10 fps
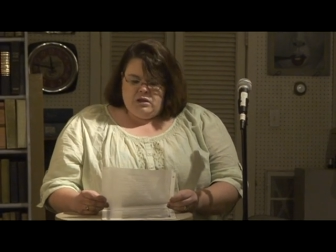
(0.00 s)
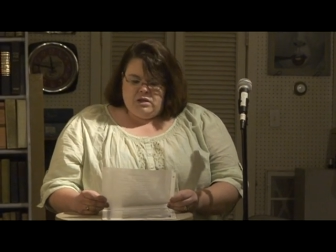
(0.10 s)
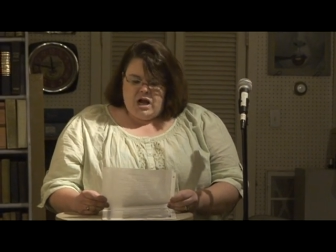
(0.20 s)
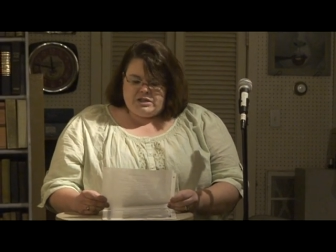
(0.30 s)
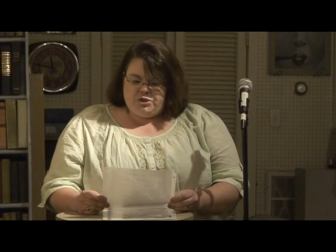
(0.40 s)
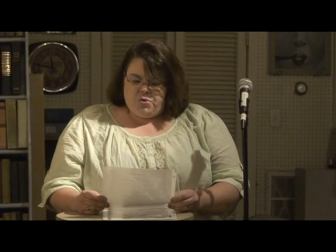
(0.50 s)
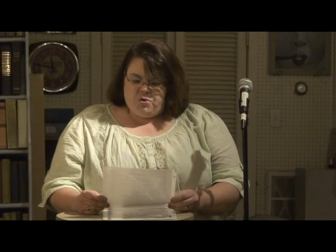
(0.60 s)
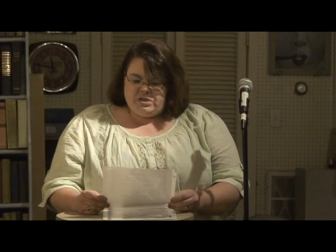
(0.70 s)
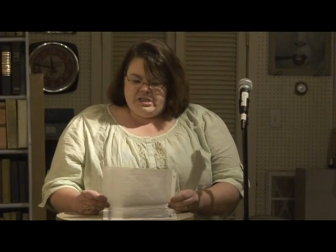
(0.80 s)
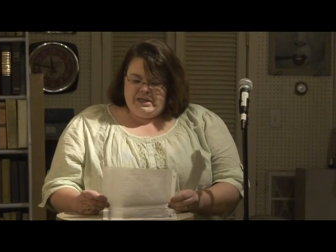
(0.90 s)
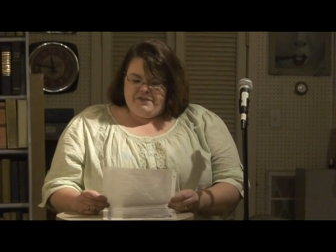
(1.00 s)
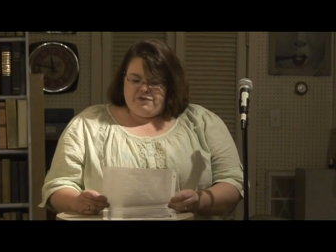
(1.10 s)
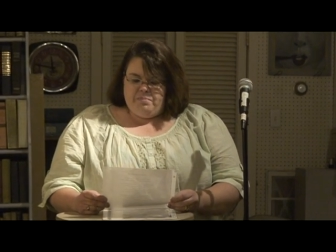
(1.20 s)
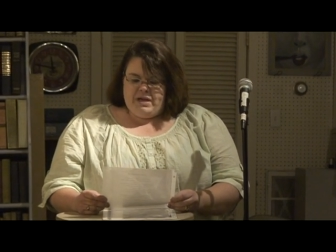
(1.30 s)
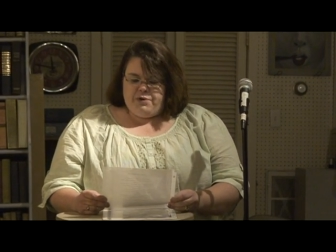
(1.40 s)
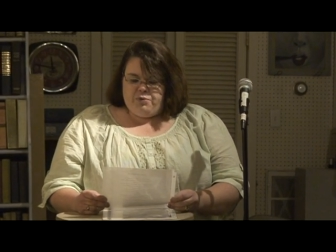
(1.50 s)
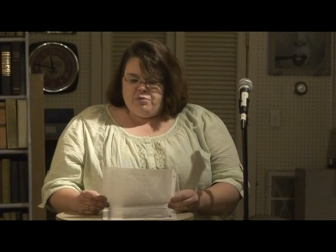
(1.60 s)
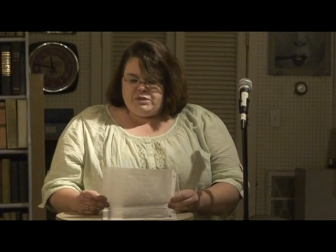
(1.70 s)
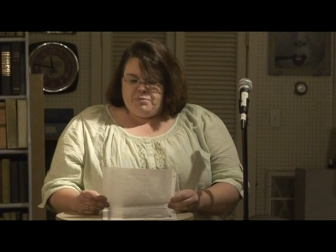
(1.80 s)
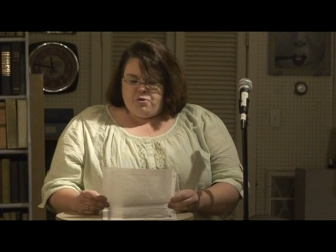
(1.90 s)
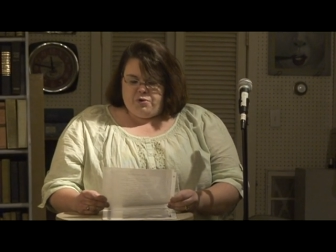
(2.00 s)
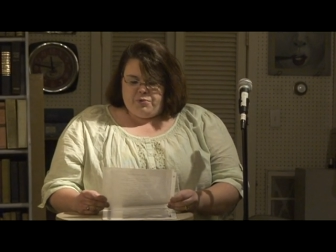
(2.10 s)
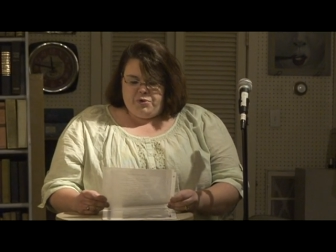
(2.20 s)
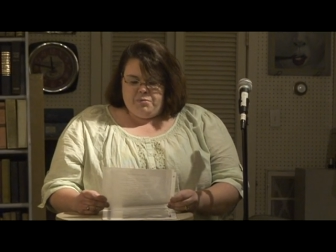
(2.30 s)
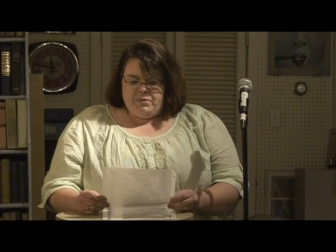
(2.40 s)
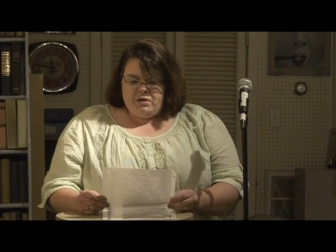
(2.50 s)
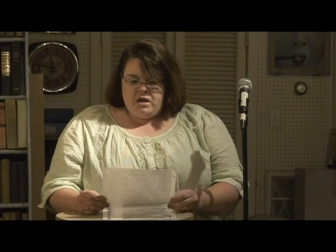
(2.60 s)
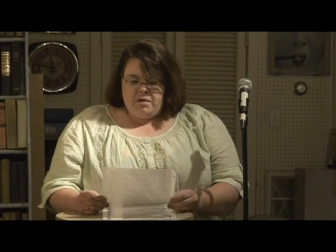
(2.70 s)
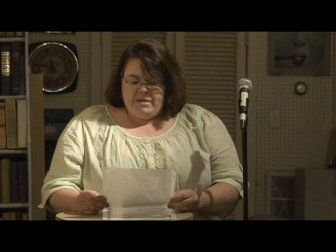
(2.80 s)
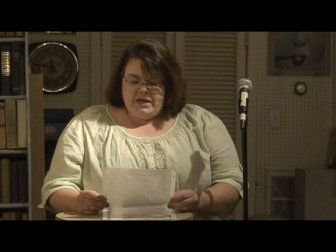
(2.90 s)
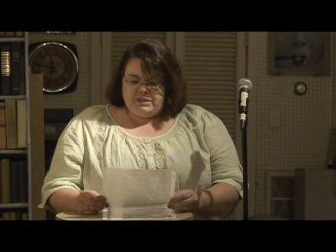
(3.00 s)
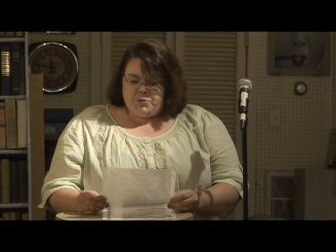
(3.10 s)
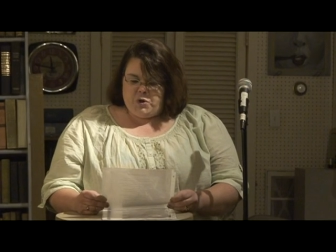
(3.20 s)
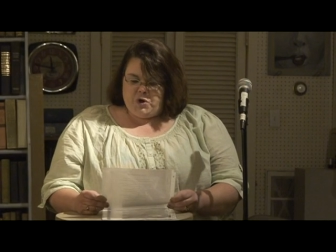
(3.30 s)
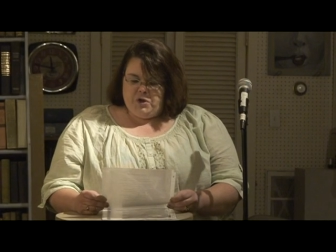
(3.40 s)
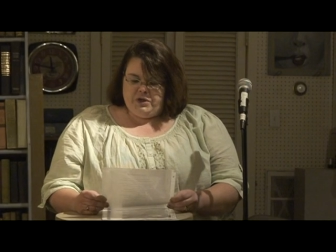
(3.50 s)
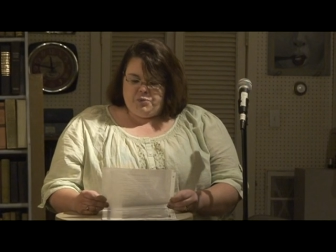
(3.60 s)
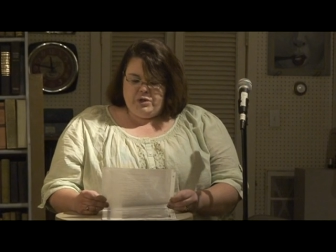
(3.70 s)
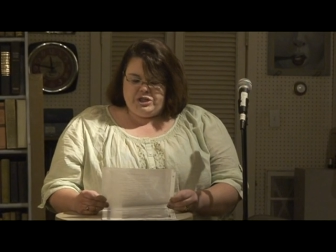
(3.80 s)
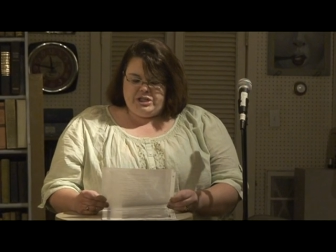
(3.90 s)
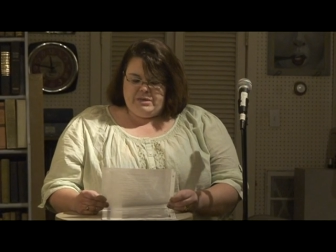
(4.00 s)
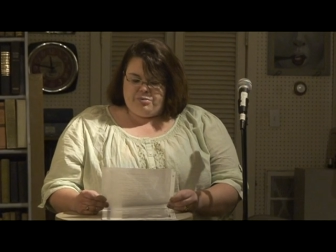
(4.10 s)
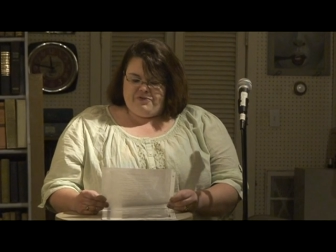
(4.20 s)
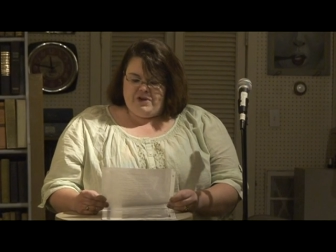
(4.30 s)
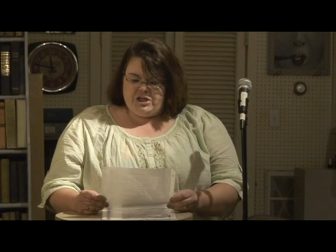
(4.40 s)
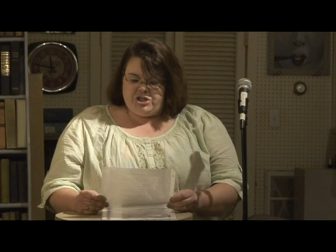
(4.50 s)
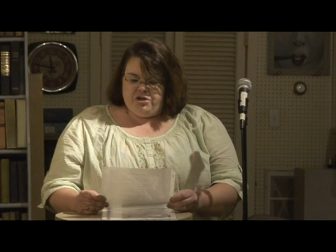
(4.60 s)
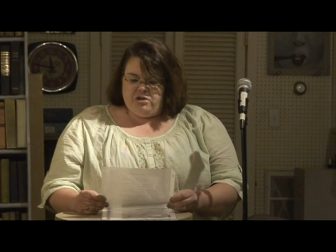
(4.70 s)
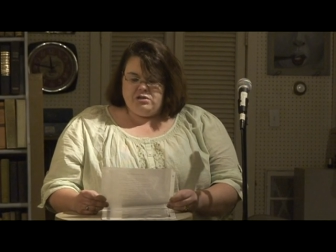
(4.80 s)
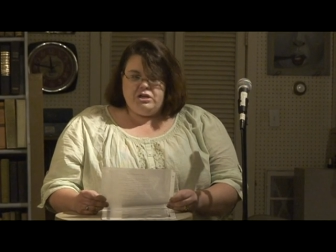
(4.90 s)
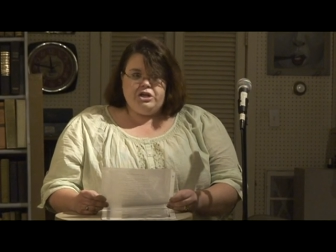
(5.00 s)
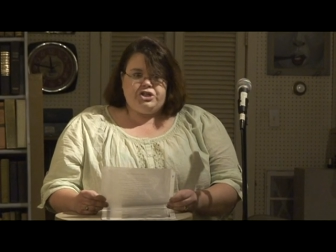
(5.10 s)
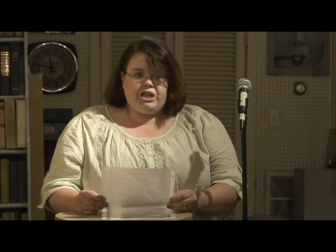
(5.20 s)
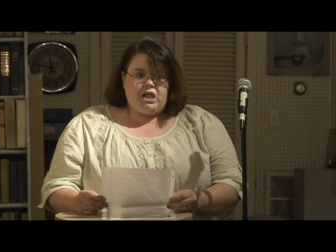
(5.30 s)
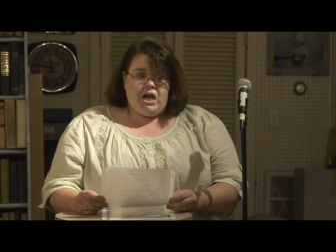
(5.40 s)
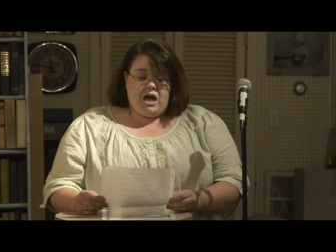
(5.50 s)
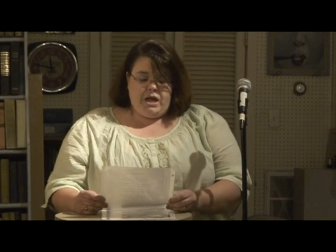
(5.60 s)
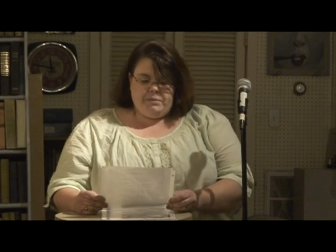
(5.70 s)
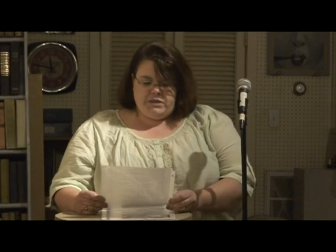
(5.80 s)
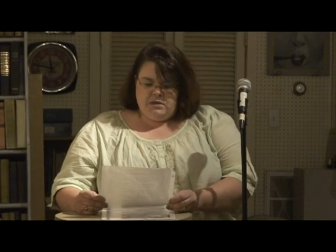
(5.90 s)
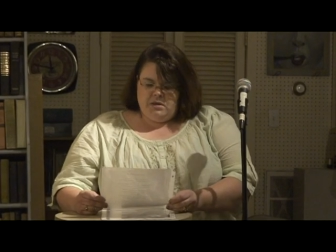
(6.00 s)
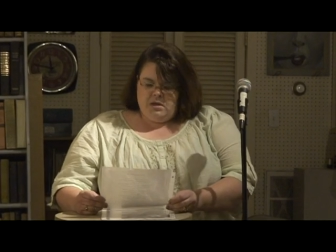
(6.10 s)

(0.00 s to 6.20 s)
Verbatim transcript: Locked doors leading from bedroom to boardroom, a man's world, rigid and professional. She climbed.